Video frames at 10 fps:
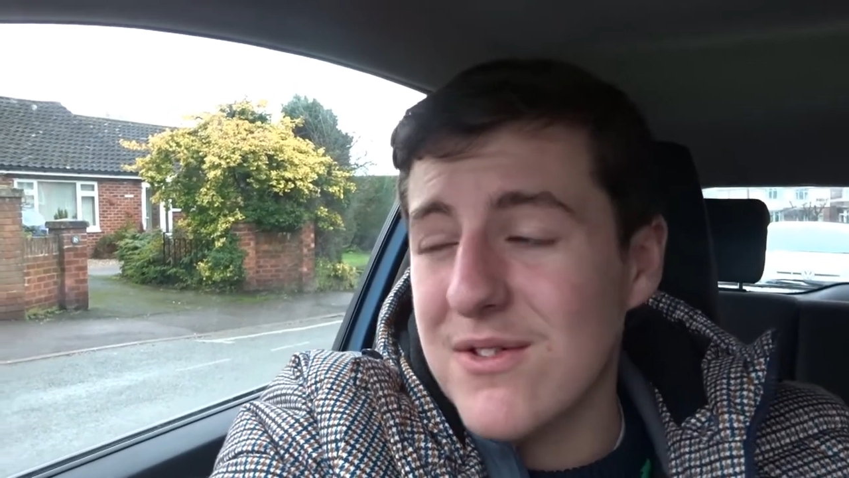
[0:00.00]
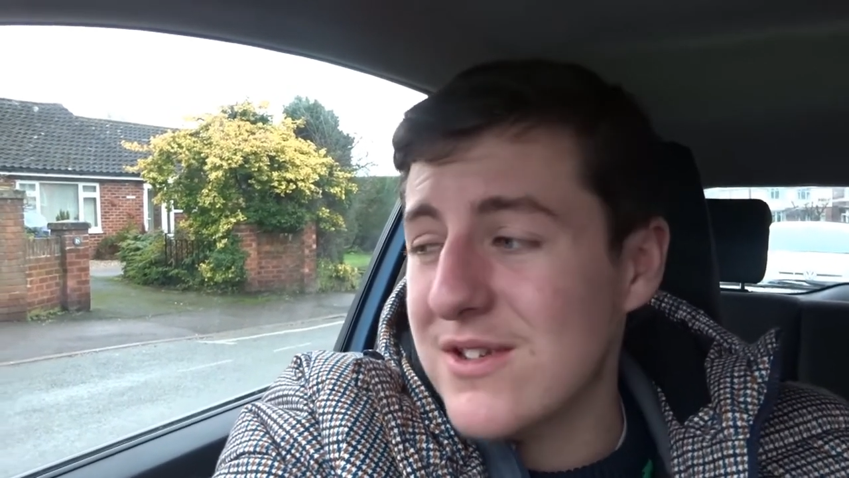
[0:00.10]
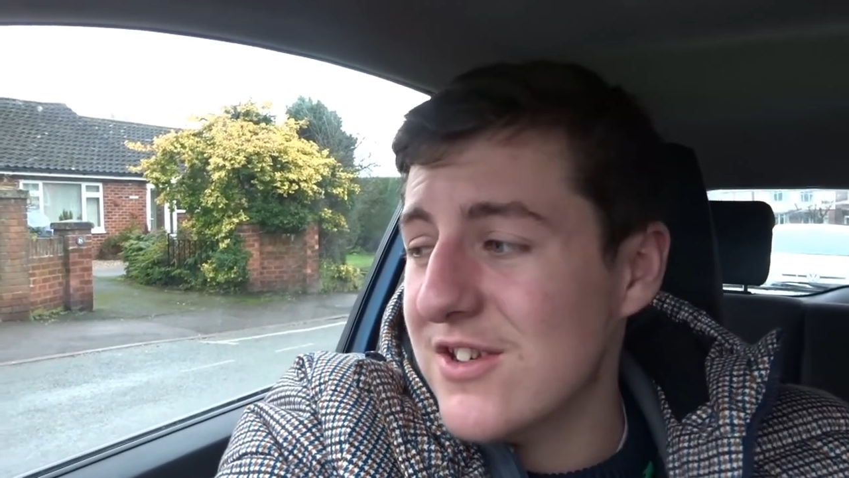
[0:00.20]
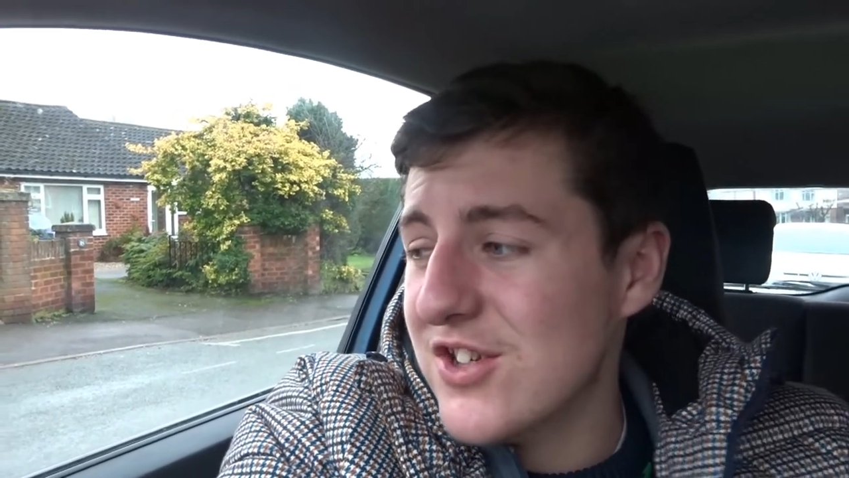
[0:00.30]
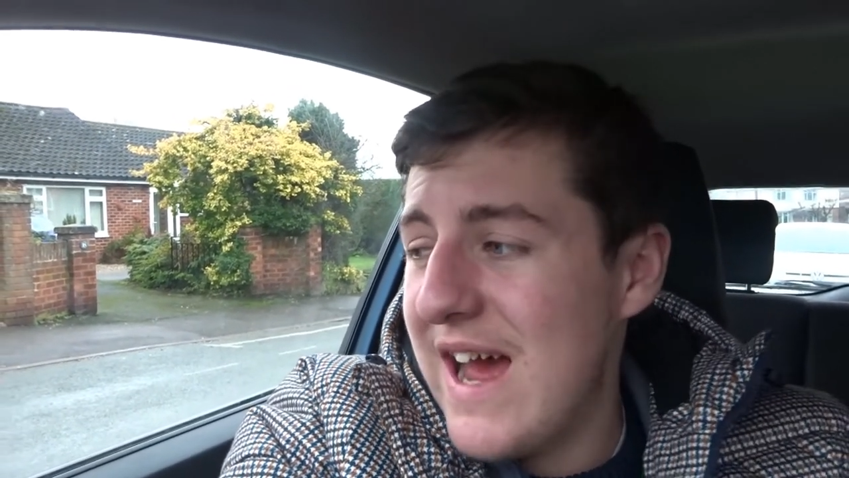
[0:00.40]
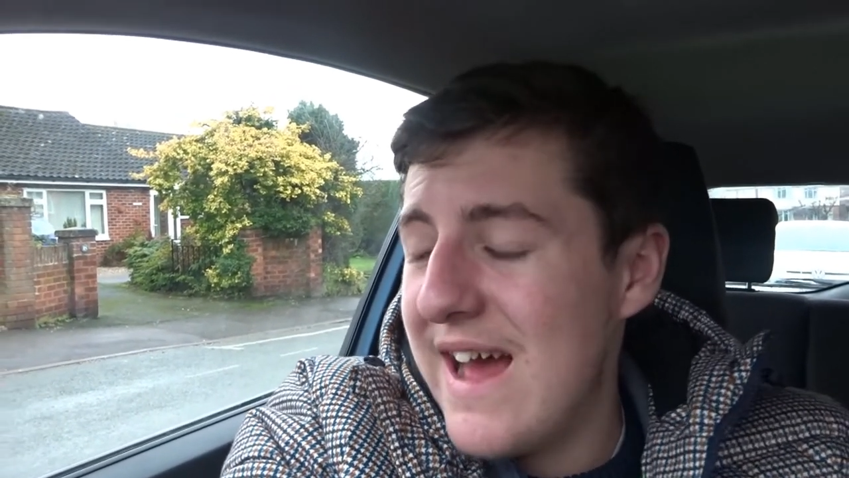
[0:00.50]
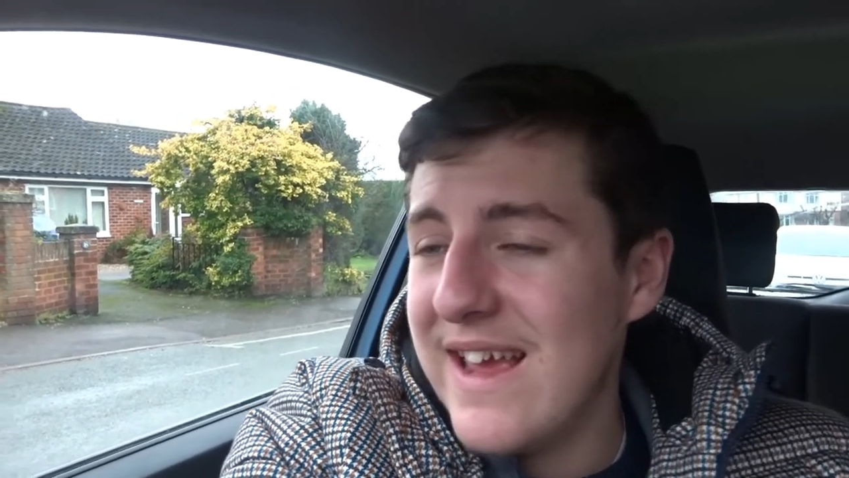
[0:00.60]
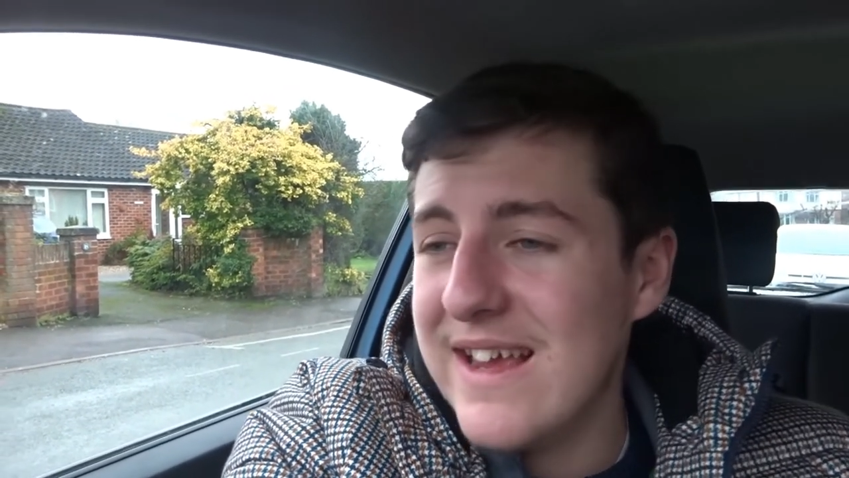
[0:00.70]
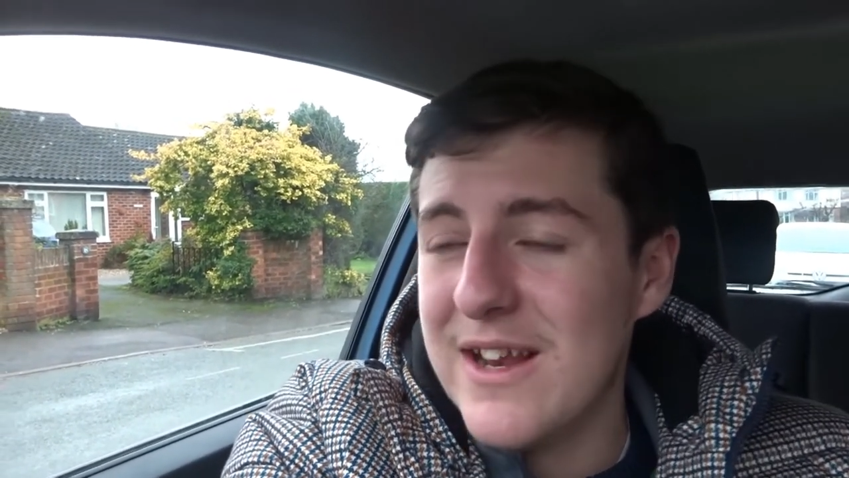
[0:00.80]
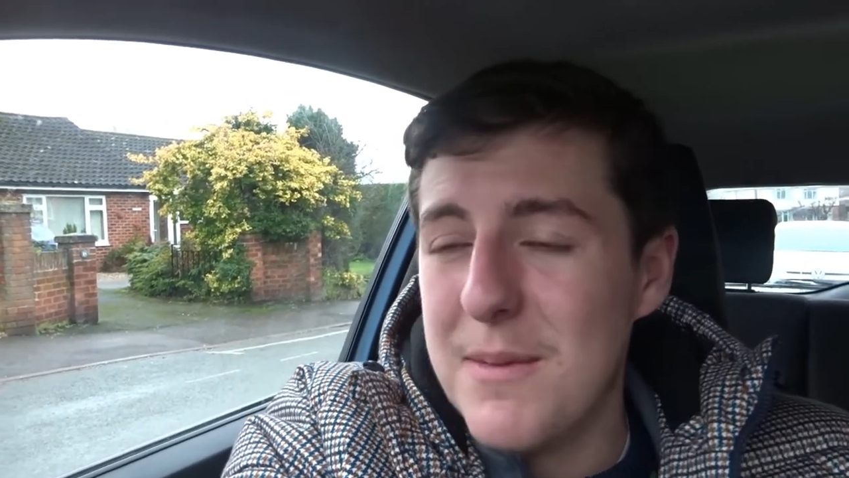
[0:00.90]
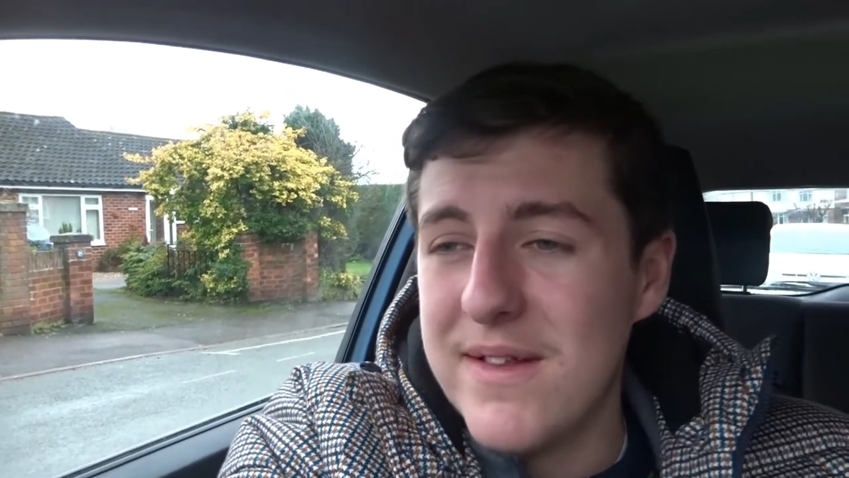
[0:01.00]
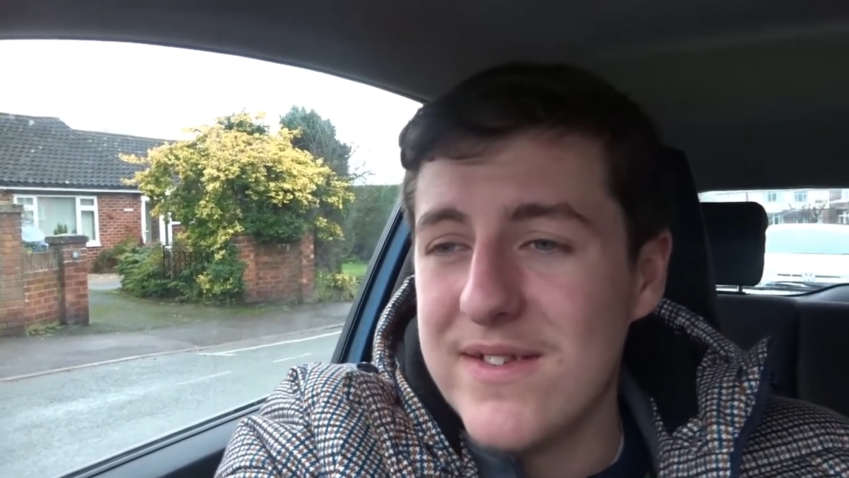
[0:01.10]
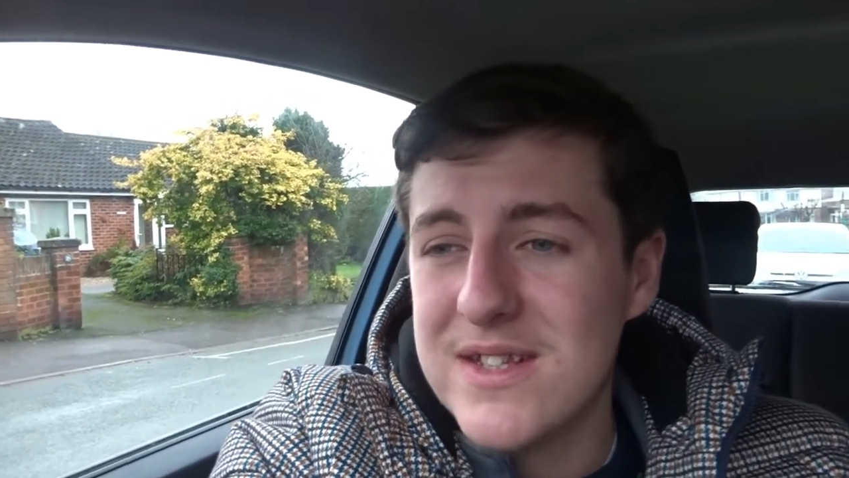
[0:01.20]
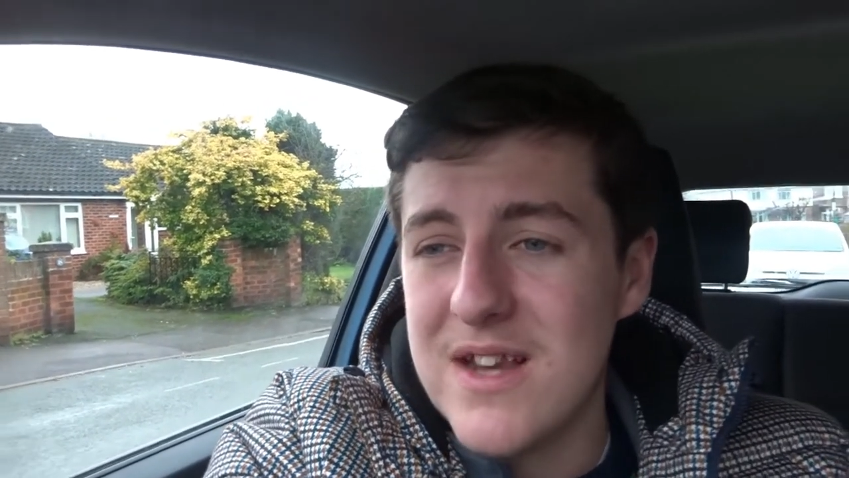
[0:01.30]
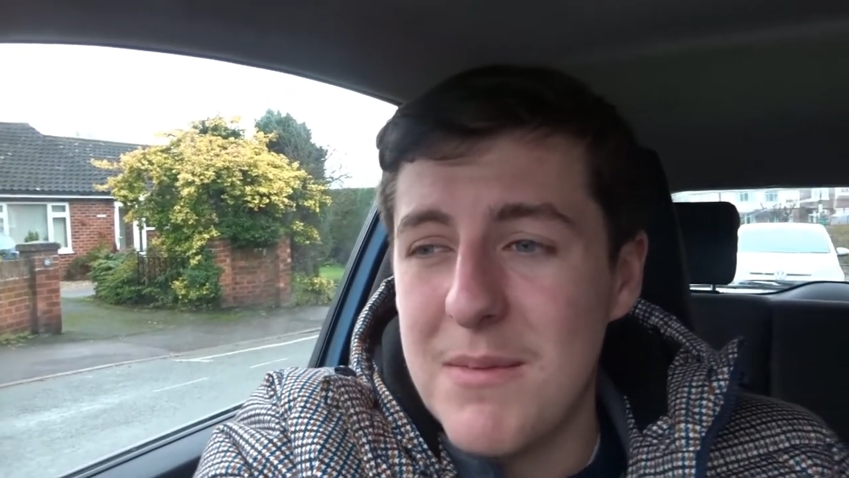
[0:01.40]
I've got such a headache and a bit
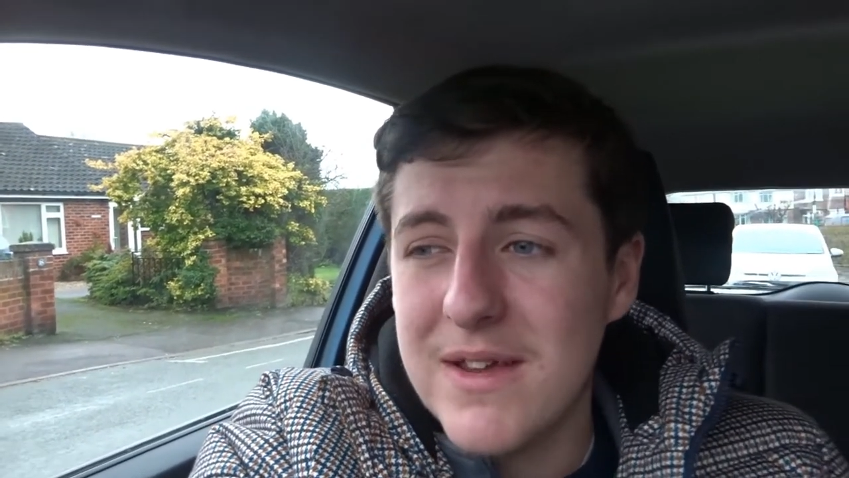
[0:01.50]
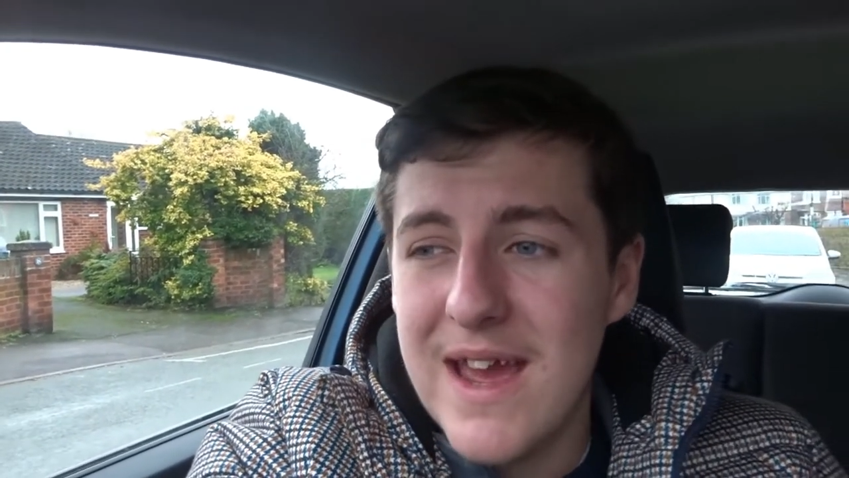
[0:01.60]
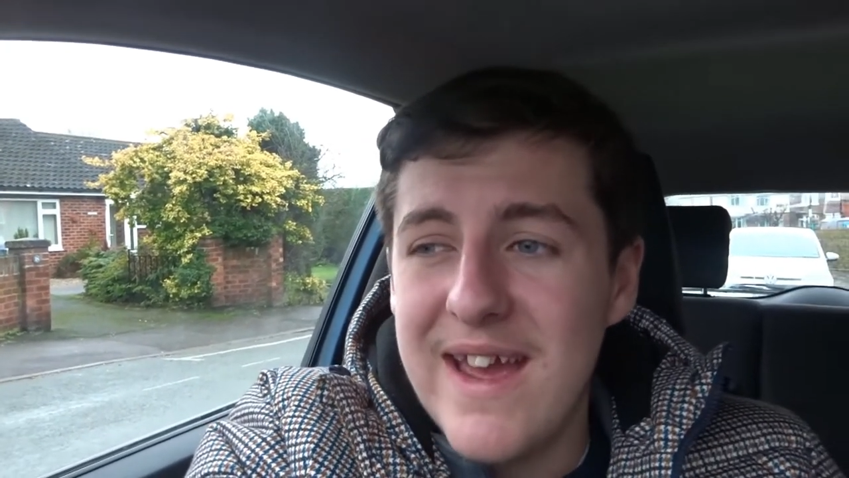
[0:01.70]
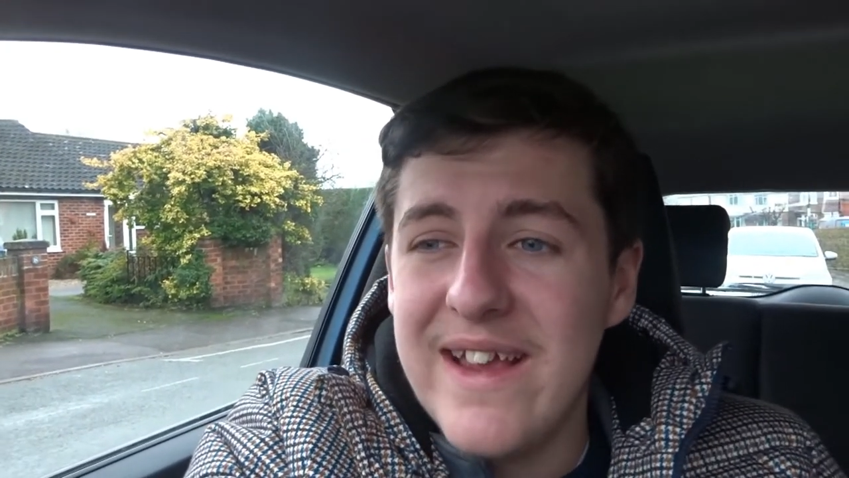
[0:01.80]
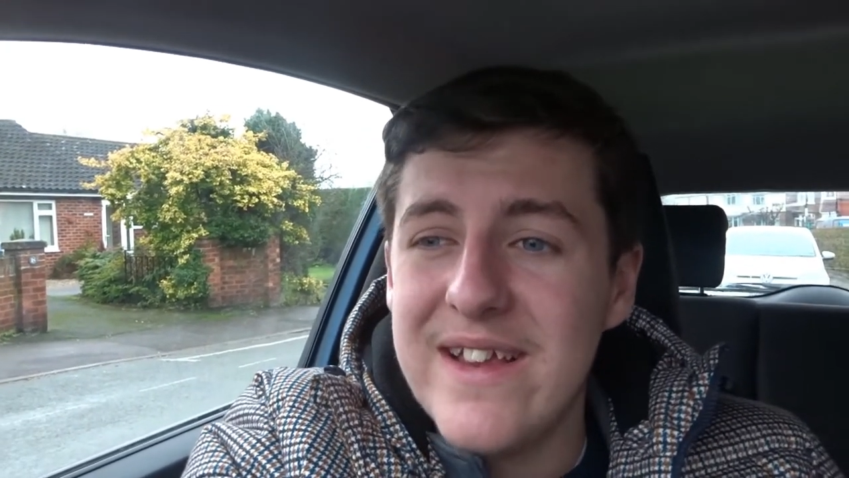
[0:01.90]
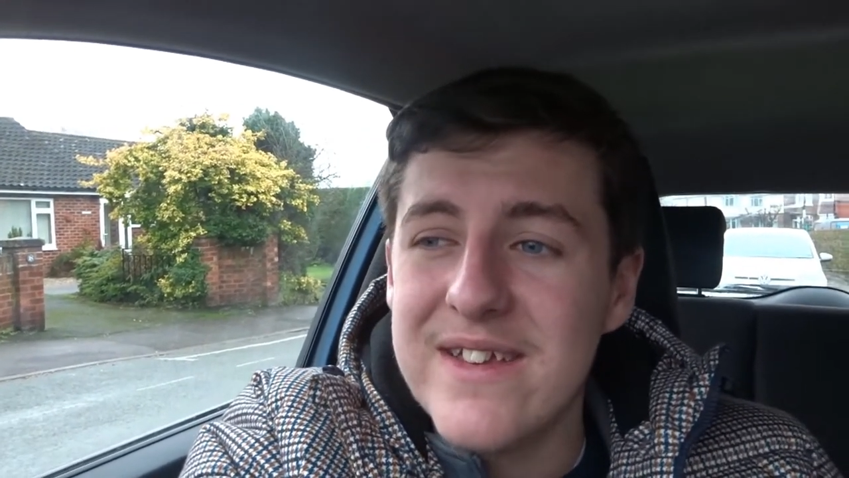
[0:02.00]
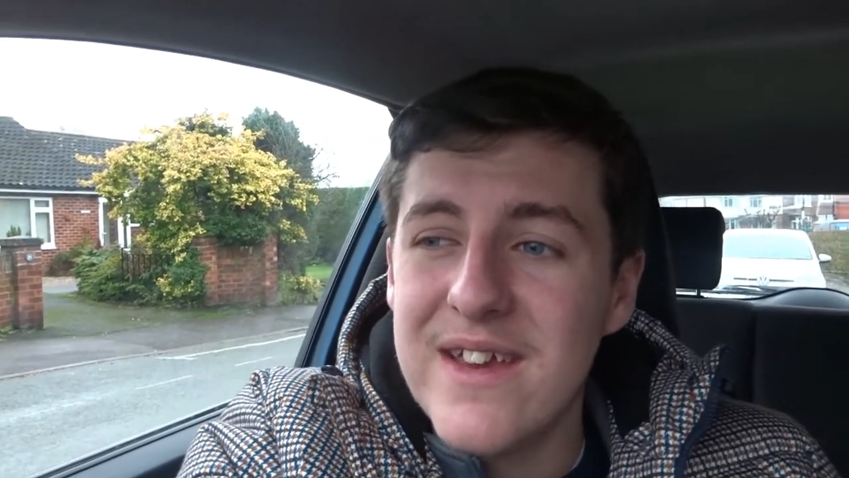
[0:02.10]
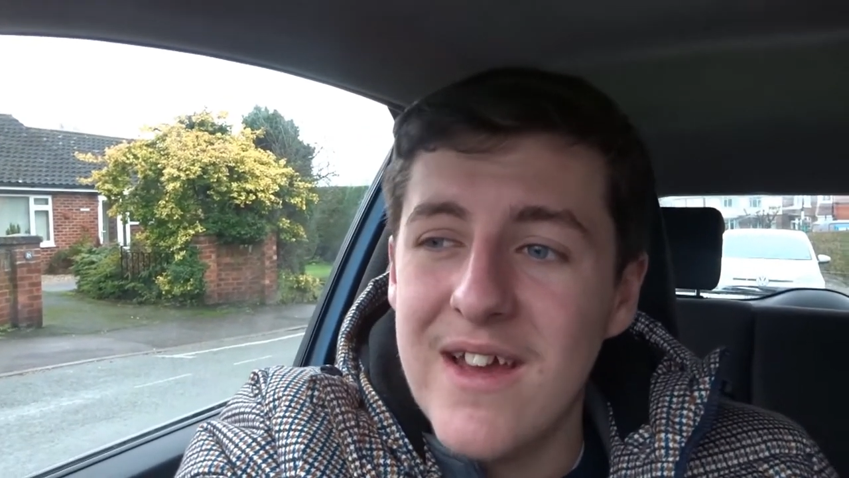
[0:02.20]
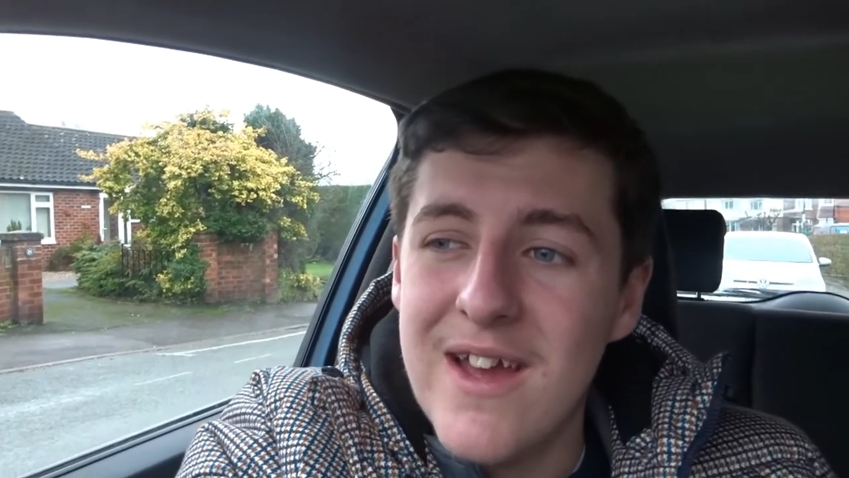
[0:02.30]
of a stomach ache.